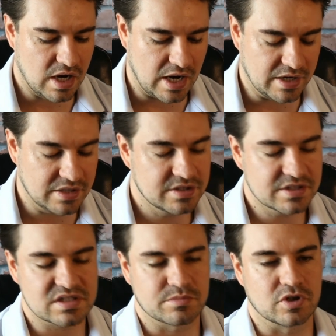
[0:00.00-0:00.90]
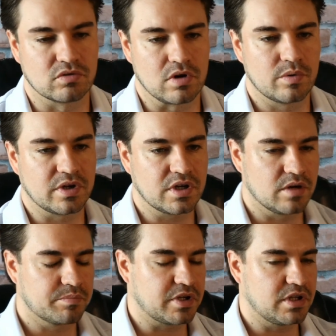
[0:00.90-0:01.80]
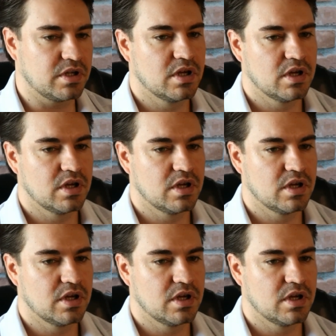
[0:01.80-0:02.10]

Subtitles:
I need this. I'm a growing company.